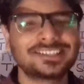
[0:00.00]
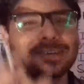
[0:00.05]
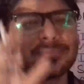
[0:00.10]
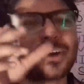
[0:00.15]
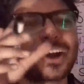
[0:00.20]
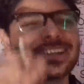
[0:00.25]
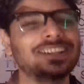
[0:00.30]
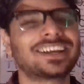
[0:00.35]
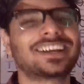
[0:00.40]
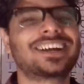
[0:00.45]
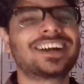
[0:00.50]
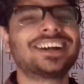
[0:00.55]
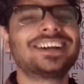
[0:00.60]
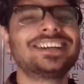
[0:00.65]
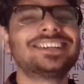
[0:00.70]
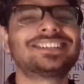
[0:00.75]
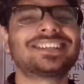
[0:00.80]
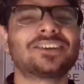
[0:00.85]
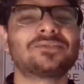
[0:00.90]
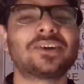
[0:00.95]
this is somewhat the
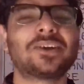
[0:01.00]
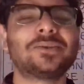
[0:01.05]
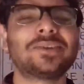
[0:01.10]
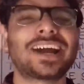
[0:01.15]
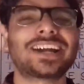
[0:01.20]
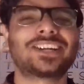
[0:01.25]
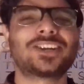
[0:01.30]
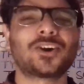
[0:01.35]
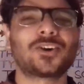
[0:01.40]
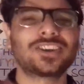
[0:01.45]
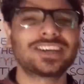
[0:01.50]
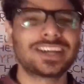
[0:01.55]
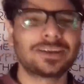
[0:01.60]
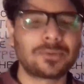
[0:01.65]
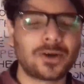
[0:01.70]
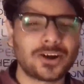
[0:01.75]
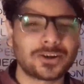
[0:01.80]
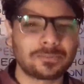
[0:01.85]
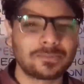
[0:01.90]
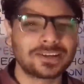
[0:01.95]
condition where we are talking
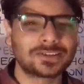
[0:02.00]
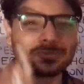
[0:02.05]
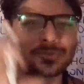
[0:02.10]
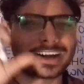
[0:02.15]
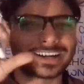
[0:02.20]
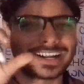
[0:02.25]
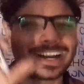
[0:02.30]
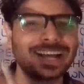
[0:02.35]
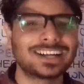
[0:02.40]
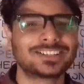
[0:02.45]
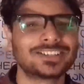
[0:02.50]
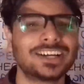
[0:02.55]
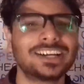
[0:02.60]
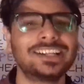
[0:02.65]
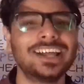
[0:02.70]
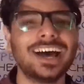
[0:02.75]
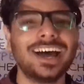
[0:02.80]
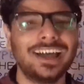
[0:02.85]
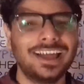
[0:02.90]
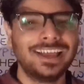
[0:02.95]
about, means what are
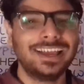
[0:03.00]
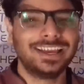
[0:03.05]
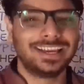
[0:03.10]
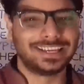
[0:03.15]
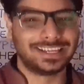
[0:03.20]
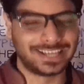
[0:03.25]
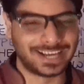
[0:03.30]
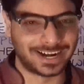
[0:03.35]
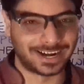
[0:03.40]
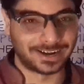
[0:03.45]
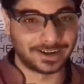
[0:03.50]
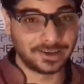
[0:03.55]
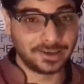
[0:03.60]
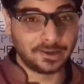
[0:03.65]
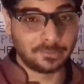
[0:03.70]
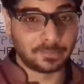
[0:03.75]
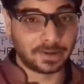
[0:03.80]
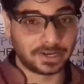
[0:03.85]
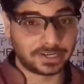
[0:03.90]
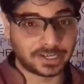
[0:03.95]
actually the here,
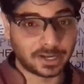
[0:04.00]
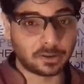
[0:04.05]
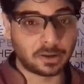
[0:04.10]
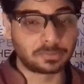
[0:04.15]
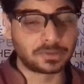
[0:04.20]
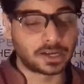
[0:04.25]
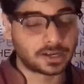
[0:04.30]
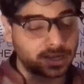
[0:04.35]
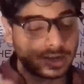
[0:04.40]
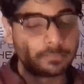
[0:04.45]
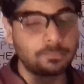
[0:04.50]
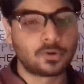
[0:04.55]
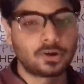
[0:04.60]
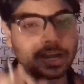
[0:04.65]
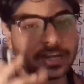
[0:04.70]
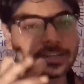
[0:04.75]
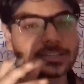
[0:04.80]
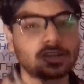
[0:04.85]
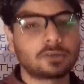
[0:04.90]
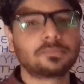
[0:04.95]
in terms of the
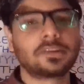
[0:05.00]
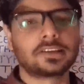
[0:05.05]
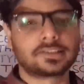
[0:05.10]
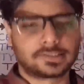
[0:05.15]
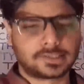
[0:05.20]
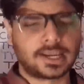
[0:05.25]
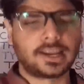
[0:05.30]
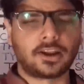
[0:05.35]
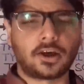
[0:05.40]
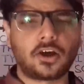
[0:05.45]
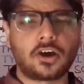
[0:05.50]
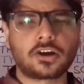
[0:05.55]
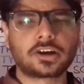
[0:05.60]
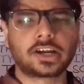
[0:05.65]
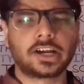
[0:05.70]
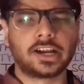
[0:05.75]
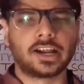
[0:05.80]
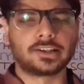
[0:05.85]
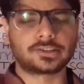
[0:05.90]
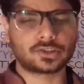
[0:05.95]
components of the cell
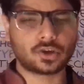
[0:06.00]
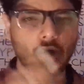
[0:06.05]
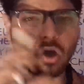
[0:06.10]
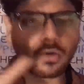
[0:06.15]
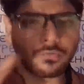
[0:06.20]
organelles.